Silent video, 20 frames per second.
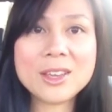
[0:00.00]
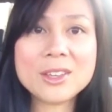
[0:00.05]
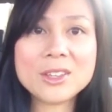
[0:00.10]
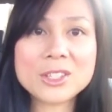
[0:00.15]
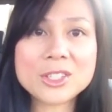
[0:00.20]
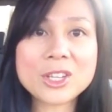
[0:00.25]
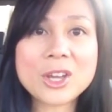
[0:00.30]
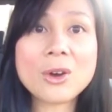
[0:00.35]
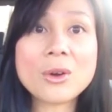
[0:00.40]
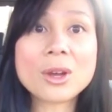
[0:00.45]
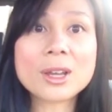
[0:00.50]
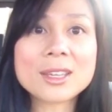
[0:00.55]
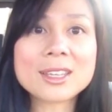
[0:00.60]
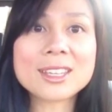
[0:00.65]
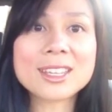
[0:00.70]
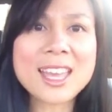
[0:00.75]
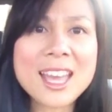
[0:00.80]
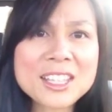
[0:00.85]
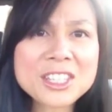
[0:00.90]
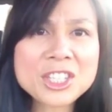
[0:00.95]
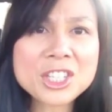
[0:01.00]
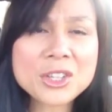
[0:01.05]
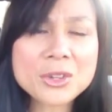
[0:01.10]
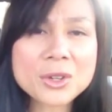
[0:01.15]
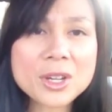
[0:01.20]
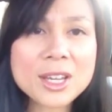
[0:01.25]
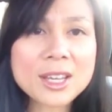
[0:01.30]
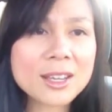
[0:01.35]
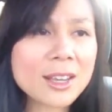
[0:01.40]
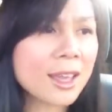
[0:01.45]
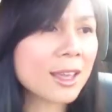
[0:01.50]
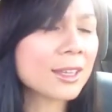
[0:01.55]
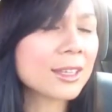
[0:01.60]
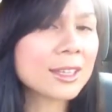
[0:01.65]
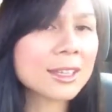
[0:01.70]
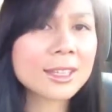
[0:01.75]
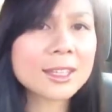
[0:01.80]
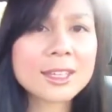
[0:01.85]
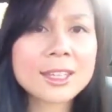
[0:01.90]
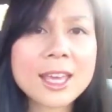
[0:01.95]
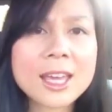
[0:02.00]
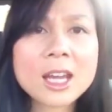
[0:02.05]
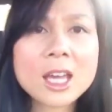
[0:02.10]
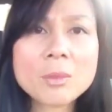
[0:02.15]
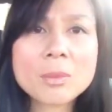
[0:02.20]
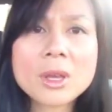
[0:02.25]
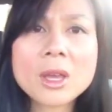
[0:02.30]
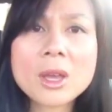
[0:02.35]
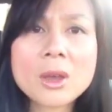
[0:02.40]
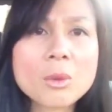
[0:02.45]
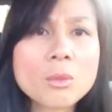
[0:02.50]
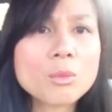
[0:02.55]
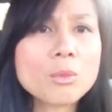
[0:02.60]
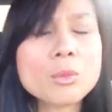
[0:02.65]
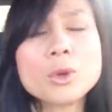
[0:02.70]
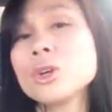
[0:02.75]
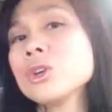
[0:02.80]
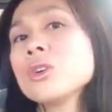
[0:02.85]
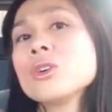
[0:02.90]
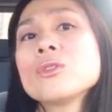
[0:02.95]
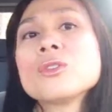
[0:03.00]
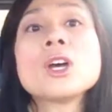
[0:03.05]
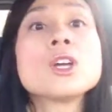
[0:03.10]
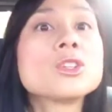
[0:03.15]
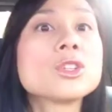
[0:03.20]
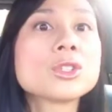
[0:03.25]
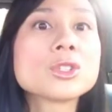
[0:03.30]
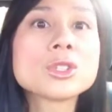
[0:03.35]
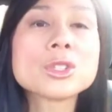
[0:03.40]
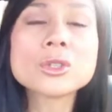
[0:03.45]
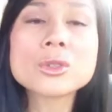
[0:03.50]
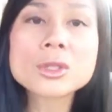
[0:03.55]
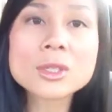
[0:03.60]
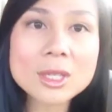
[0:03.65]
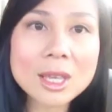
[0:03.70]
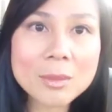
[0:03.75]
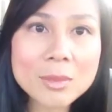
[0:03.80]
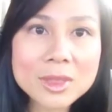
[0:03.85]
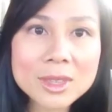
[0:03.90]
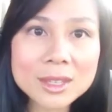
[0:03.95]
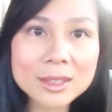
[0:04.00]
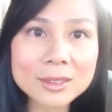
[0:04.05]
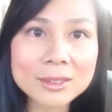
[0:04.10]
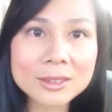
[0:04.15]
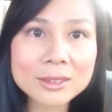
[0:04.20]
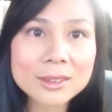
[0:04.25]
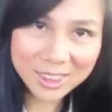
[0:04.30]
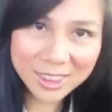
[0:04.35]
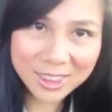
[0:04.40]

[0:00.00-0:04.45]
So, get to it, get up, move, just do something.